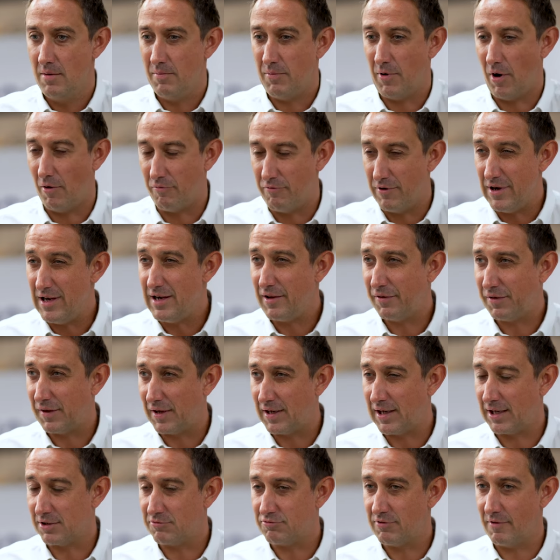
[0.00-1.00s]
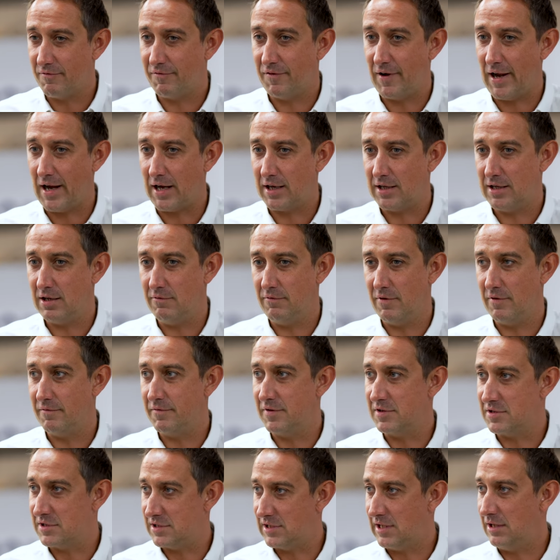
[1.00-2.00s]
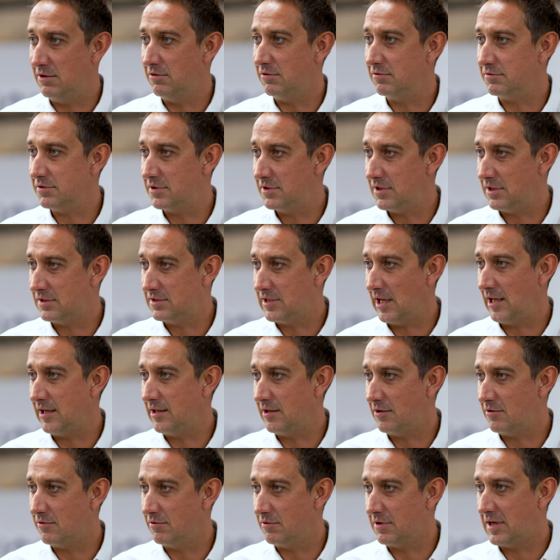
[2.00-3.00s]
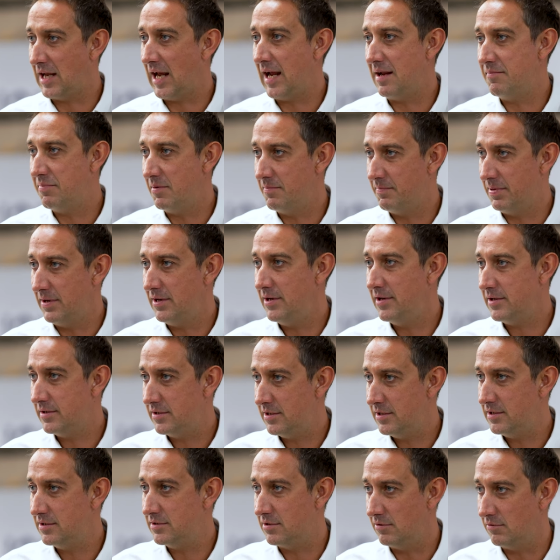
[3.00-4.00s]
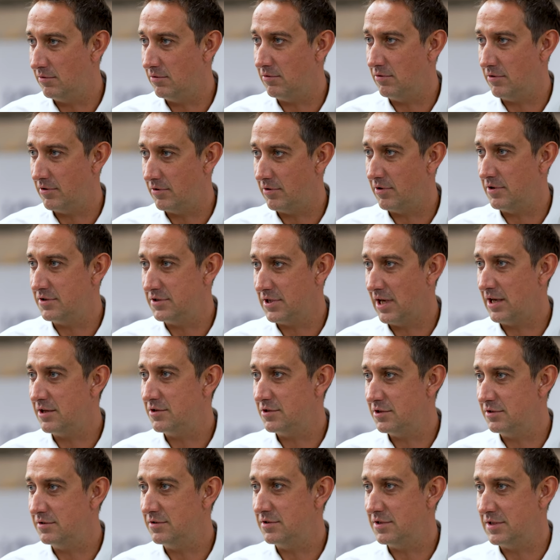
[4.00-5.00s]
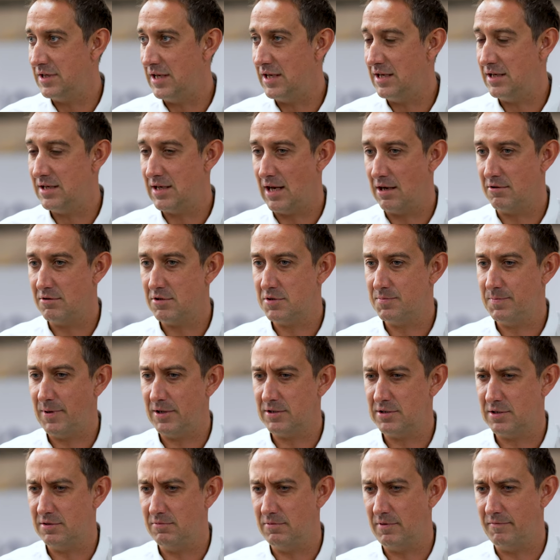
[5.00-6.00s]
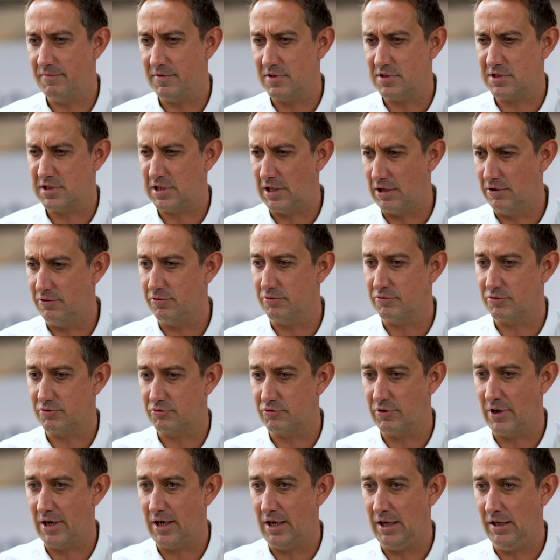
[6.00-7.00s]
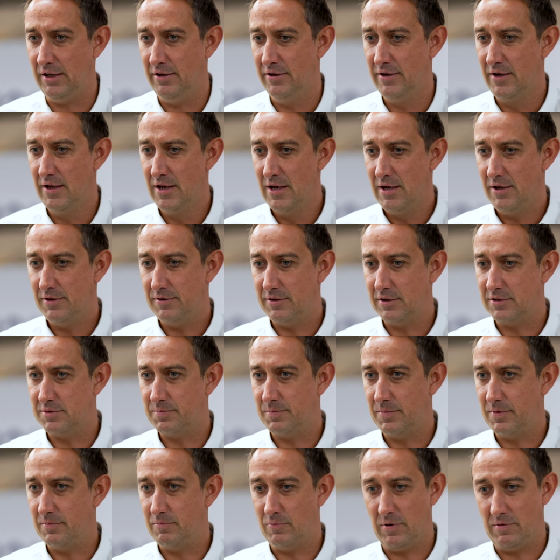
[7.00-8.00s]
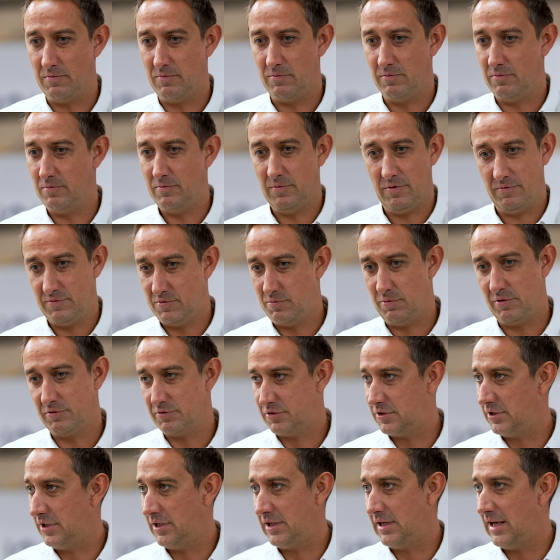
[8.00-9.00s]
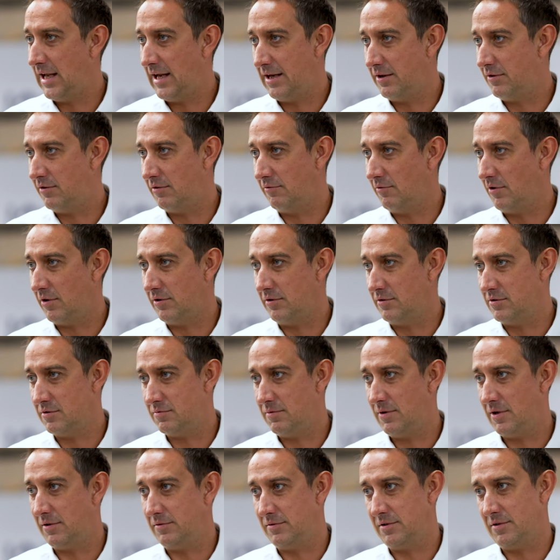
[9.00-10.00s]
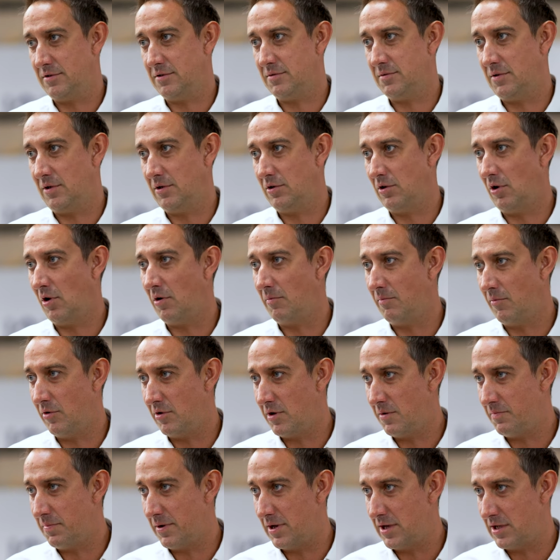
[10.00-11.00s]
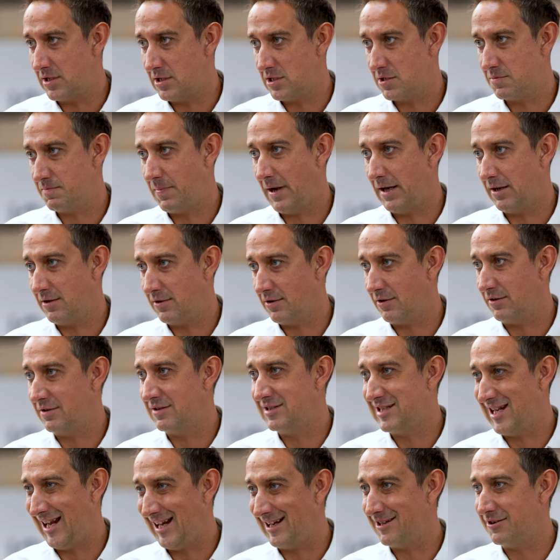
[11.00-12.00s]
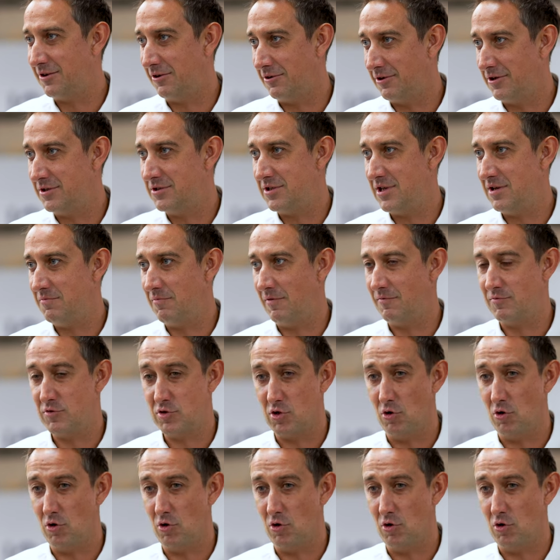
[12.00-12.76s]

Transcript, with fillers: But I really think that's reflective of the skills and the technical capabilities that organisations need now, especially with the skills drain. As we'll see later on as well, there's a lot of money being spent on technology with